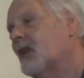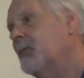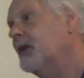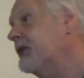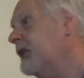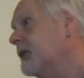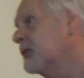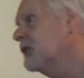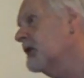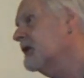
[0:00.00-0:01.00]
Because it's a
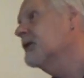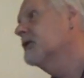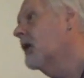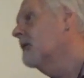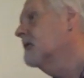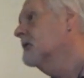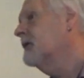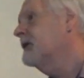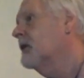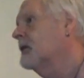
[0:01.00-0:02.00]
book, it's a novel,
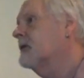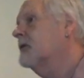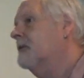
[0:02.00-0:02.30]
it's not